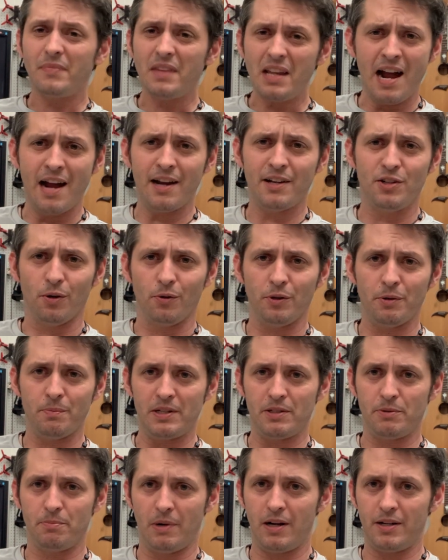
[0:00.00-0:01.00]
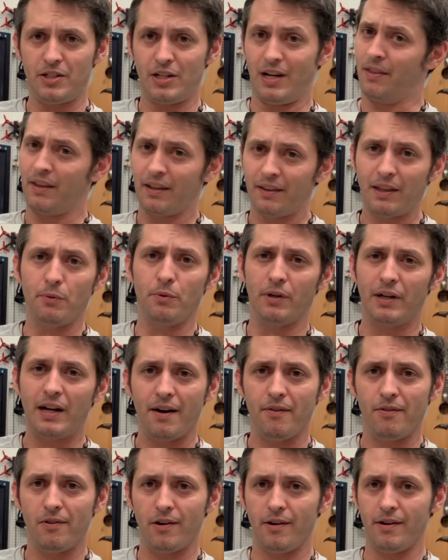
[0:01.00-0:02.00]
I told them as much. I think they were kind
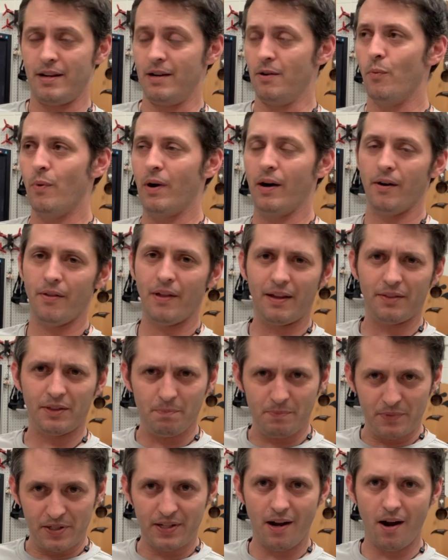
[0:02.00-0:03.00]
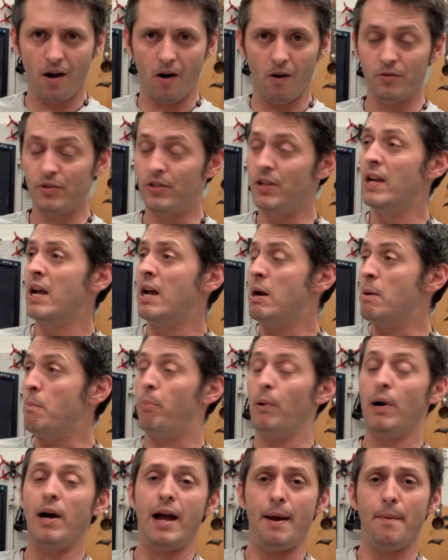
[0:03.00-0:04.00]
of already aware of that themselves,
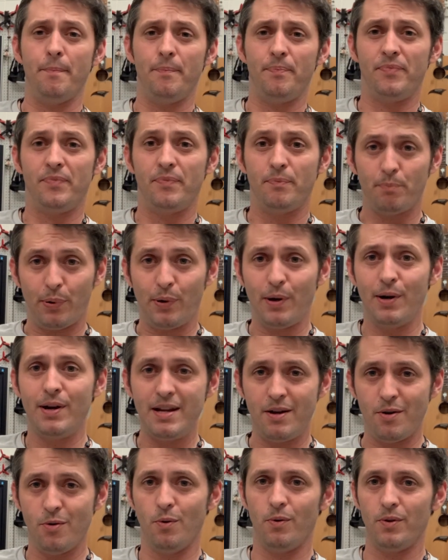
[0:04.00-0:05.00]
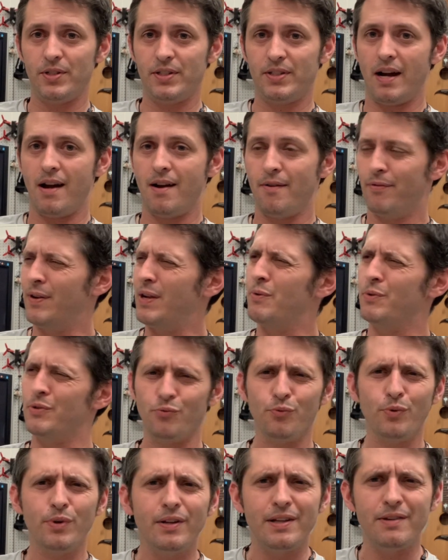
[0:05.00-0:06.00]
but pretty cool stuff. It was
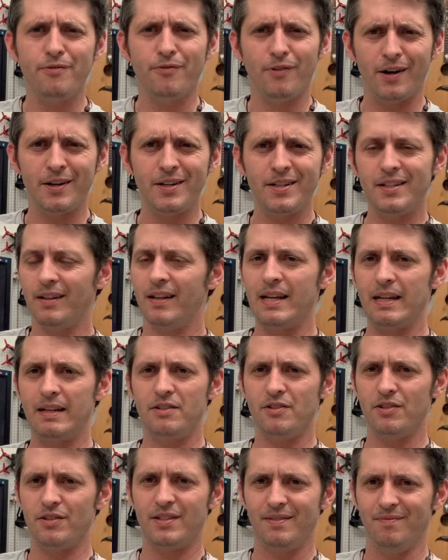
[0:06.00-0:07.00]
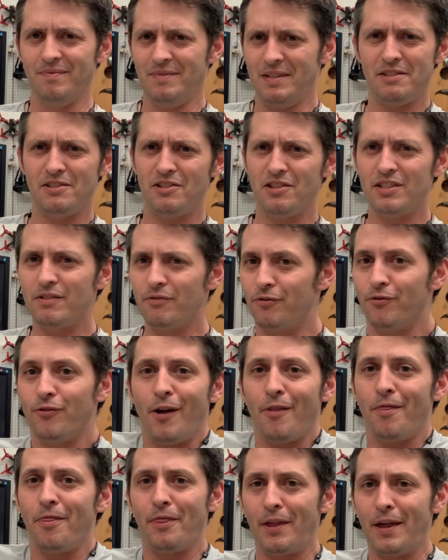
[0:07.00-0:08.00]
really fun to like it's just a
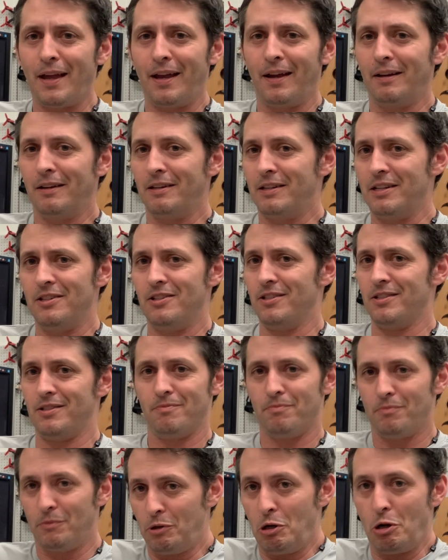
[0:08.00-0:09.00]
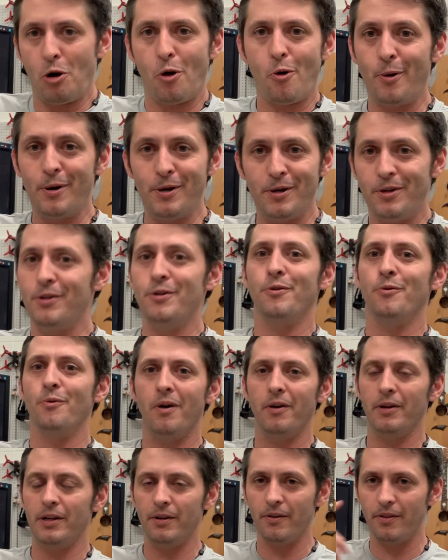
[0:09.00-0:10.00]
fun thing to just go and do while
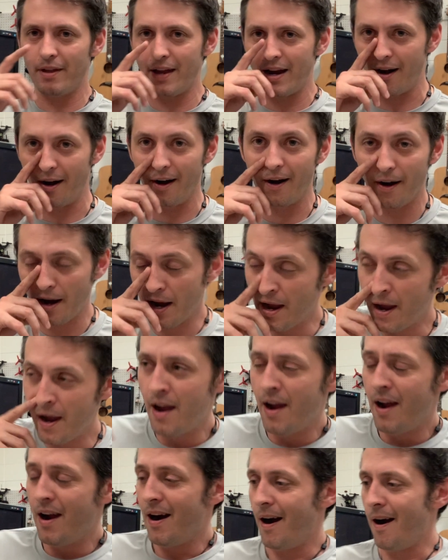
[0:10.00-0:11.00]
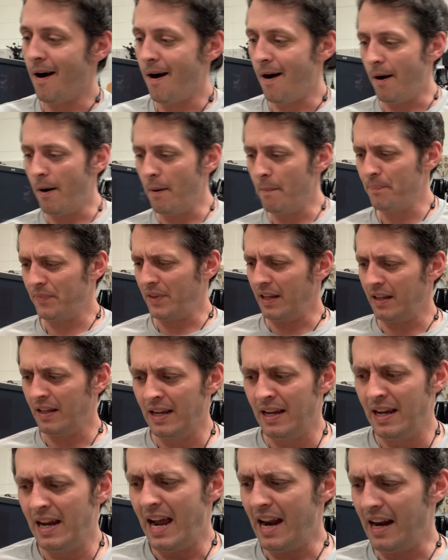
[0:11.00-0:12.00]
you're there.
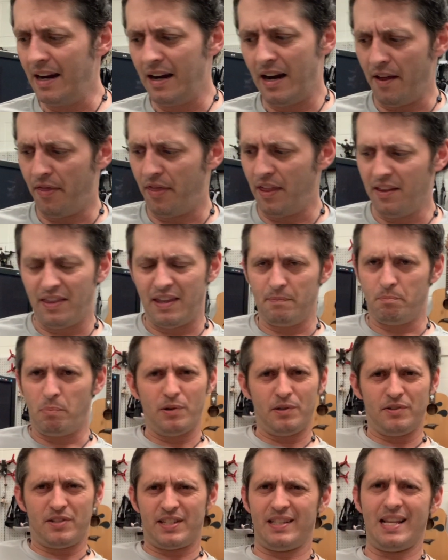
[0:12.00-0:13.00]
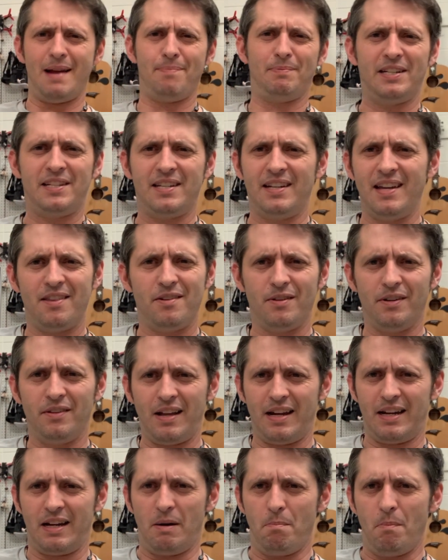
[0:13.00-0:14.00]
And I think they slapped it together in
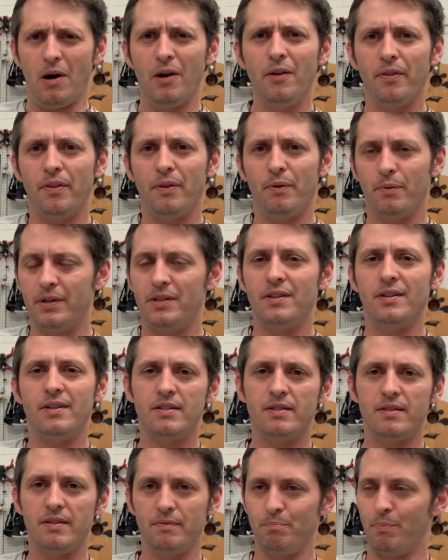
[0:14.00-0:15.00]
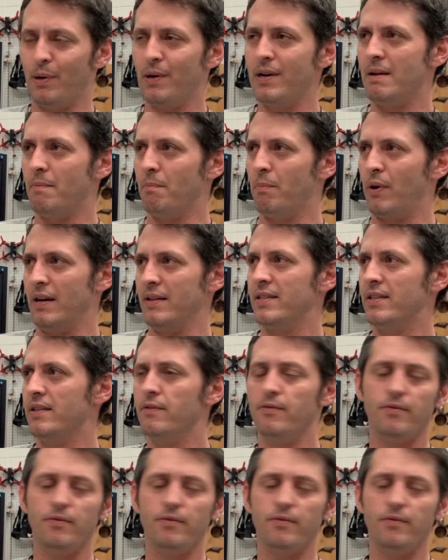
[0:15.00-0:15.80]
like a month, which is pretty impressive.